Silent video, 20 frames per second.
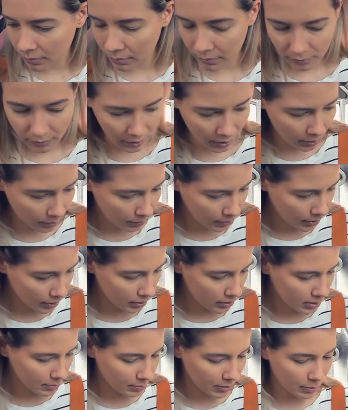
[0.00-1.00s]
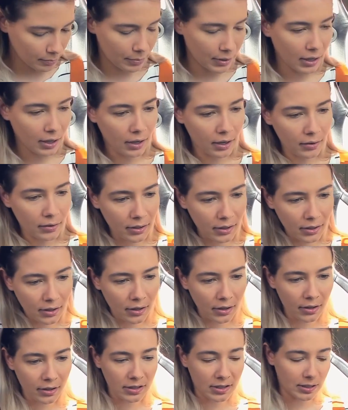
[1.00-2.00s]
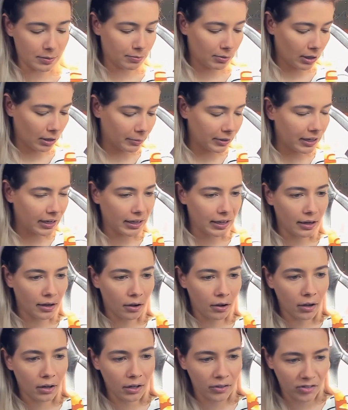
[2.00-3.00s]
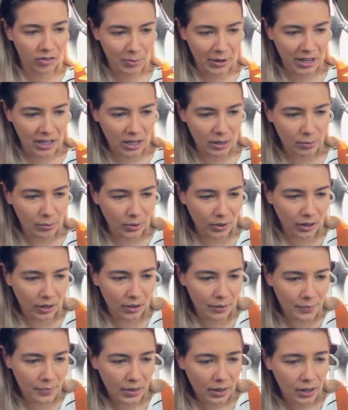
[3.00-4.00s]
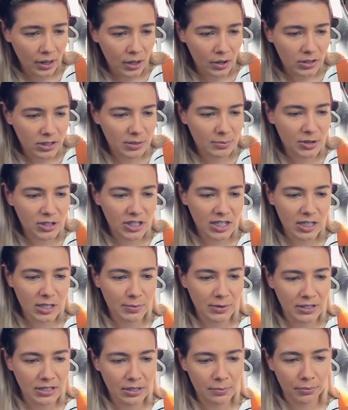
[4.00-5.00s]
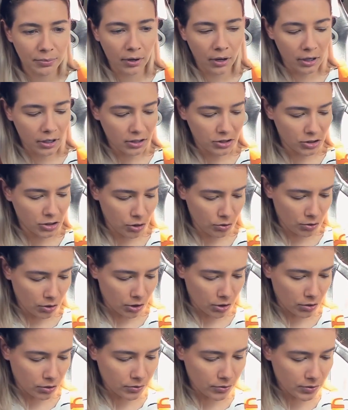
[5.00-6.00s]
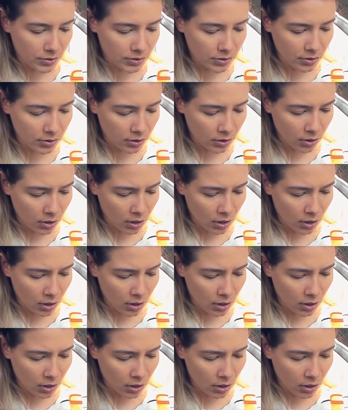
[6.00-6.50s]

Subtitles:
Alright, where's my powder? This is probably gonna get all over my keyboard. What's the most expensive product you use?